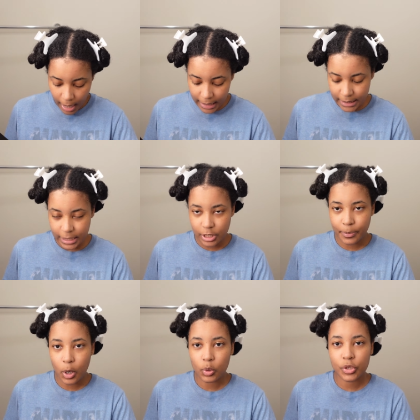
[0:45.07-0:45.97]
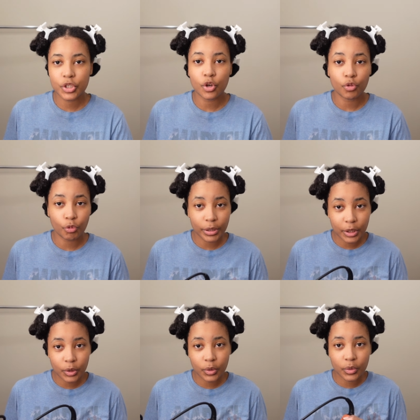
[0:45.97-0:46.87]
I did post a
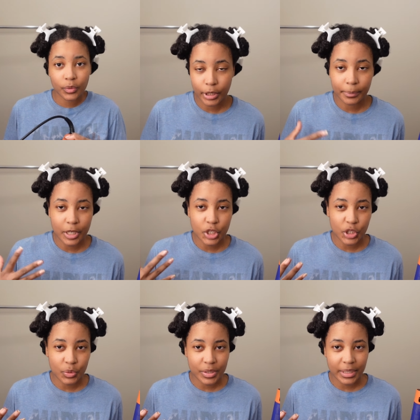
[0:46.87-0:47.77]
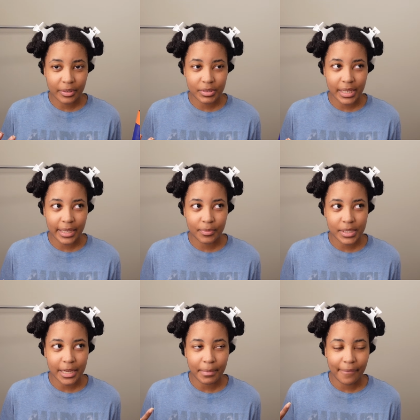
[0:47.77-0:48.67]
reel pretty much using it. It was
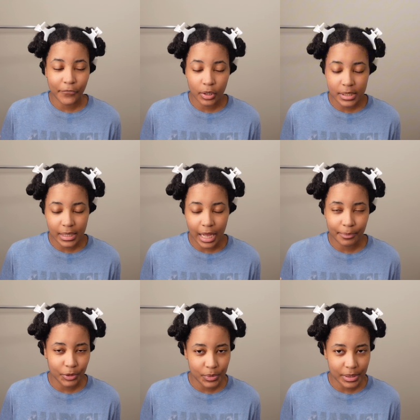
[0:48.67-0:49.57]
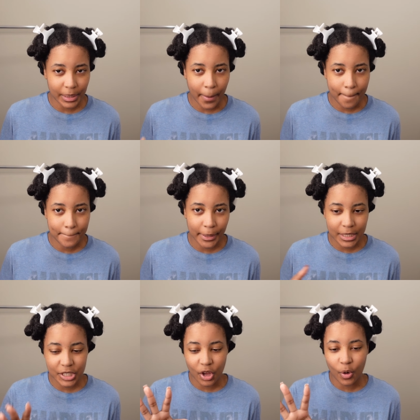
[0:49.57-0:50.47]
like my first time using it.
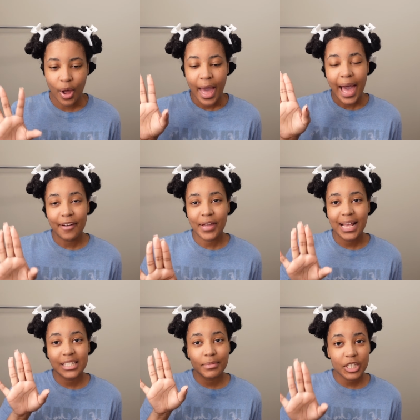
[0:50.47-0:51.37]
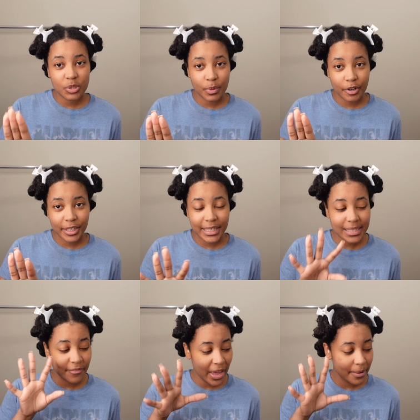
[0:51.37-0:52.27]
But so I've had some experience.
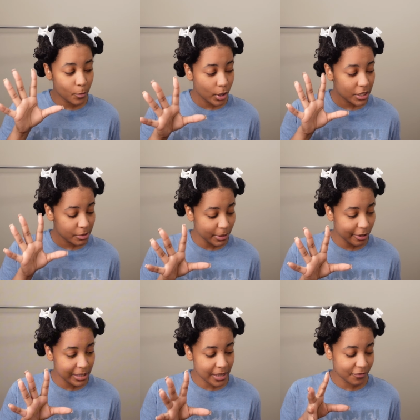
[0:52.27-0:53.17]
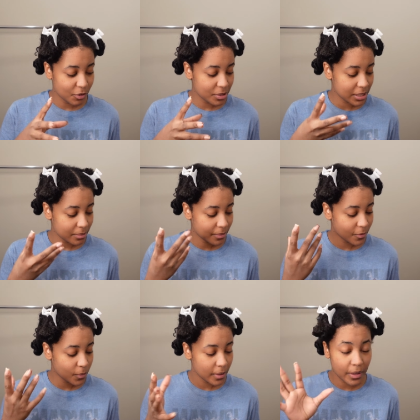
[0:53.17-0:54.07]
I've had more experience. I've used it
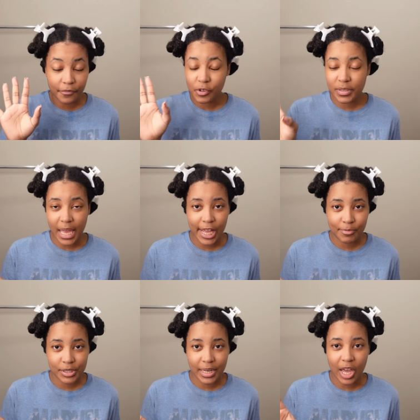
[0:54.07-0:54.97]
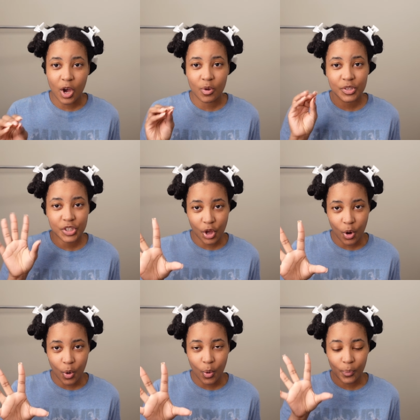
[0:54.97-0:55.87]
a few times now.
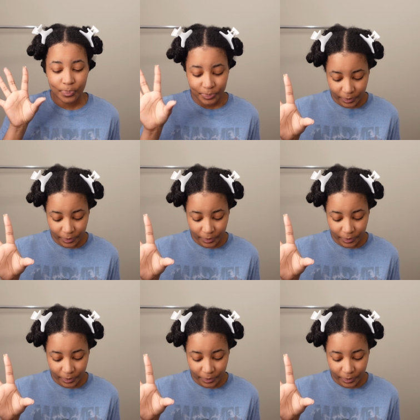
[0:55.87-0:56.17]
So